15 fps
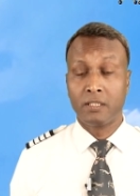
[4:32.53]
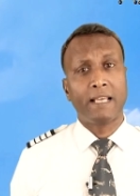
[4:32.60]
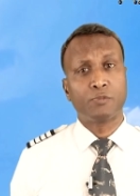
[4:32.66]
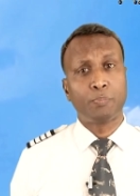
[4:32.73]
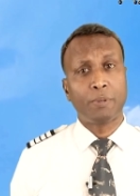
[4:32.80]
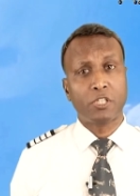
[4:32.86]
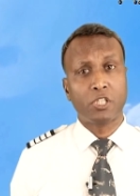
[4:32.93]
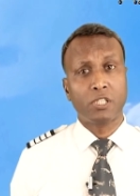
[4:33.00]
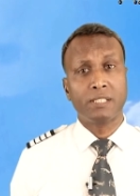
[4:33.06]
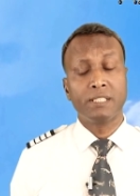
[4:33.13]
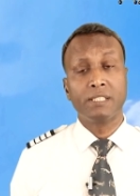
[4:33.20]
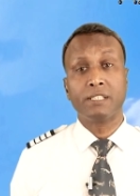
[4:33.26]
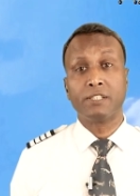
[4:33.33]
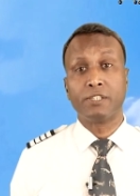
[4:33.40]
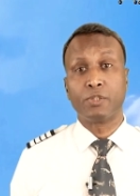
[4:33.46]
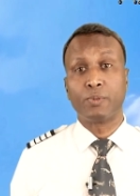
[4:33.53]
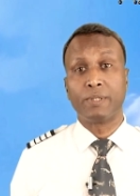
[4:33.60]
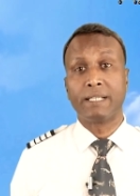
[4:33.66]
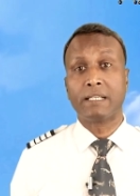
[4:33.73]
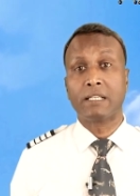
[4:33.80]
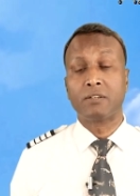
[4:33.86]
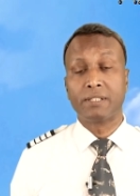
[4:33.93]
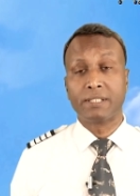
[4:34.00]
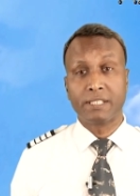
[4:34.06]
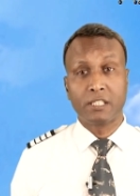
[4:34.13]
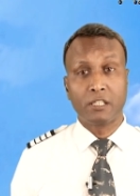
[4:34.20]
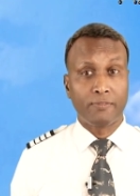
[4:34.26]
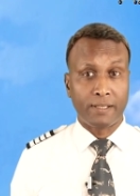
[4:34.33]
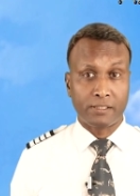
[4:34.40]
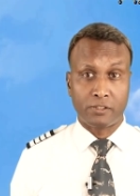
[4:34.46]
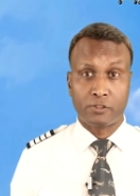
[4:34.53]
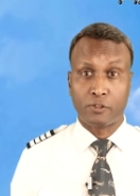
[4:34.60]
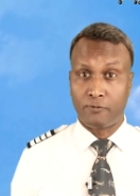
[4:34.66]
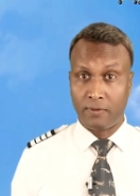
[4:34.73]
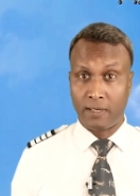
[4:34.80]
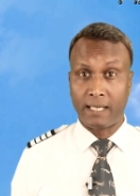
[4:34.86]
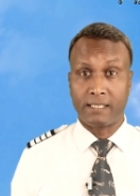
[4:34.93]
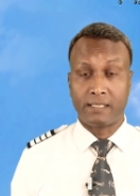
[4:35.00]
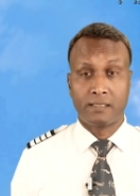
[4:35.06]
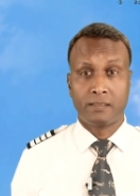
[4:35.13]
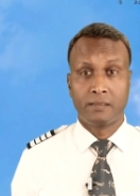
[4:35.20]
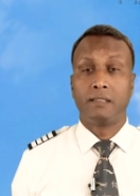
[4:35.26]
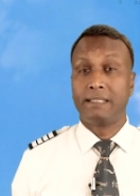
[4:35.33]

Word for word: especially during critical phases of flight.